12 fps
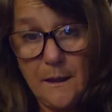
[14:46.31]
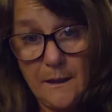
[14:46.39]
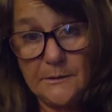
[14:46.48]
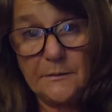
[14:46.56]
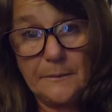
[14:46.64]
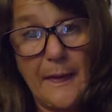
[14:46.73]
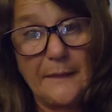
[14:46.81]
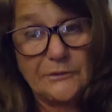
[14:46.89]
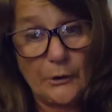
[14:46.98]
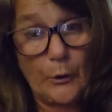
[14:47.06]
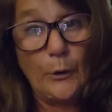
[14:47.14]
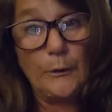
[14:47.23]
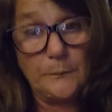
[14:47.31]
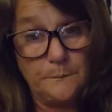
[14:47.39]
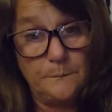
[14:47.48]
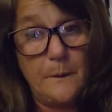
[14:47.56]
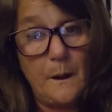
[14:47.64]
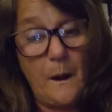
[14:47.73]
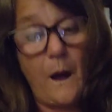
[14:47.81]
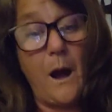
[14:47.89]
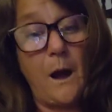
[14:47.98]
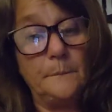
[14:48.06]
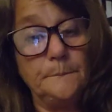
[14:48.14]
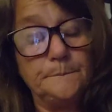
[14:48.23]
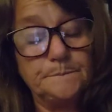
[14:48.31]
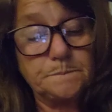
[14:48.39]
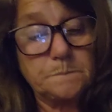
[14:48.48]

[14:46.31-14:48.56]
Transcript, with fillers: is that's a good, um,